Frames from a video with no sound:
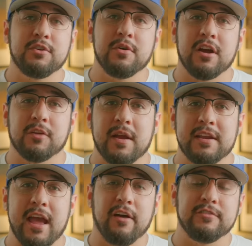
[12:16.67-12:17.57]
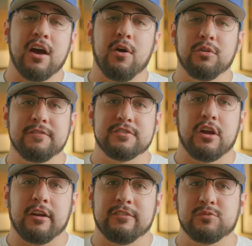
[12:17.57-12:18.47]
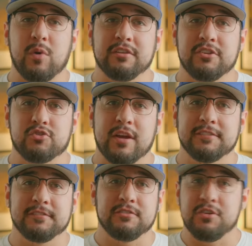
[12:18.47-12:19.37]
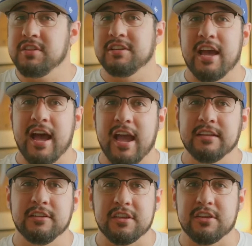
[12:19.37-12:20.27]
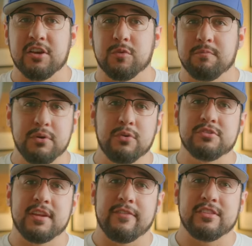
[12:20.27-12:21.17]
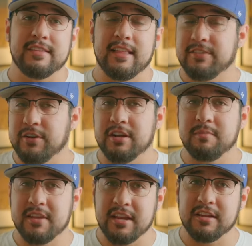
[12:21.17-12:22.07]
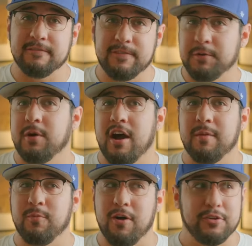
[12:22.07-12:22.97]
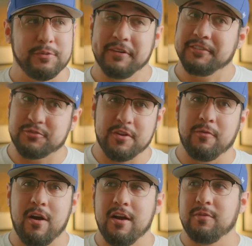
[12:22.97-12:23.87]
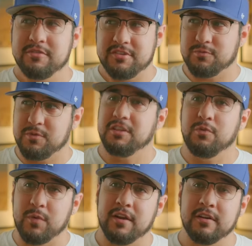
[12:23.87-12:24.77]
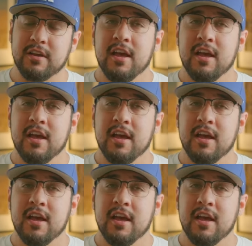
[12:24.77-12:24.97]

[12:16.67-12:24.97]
going on right now of not only photographers wanting to dress to the nine, looking good with boots and everything, like they're gonna be hitting a photo op while they're doing a street walk, which is really weird,